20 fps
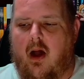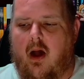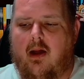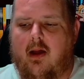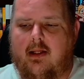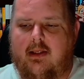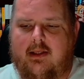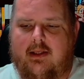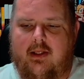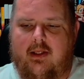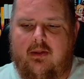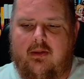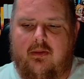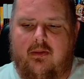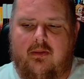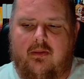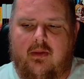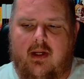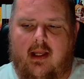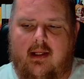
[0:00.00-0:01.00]
On
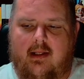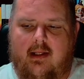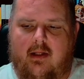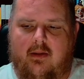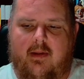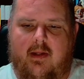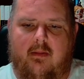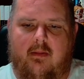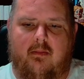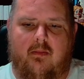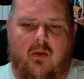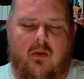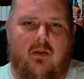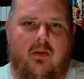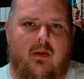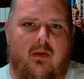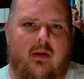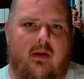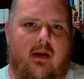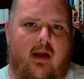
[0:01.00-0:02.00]
to a little bit
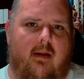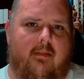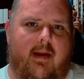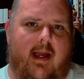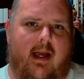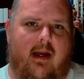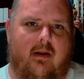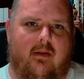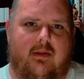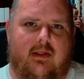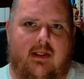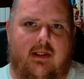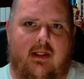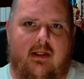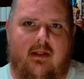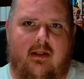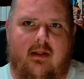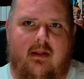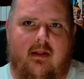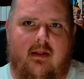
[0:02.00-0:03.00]
more about
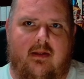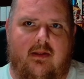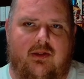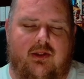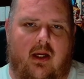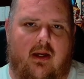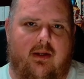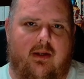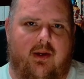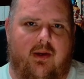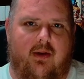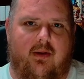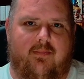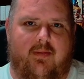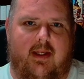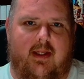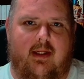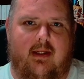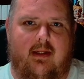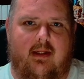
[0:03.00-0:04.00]
John
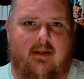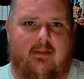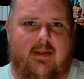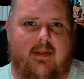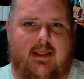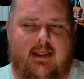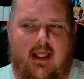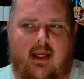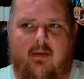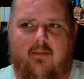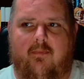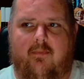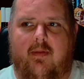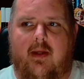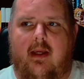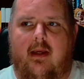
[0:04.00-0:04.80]
Irving himself.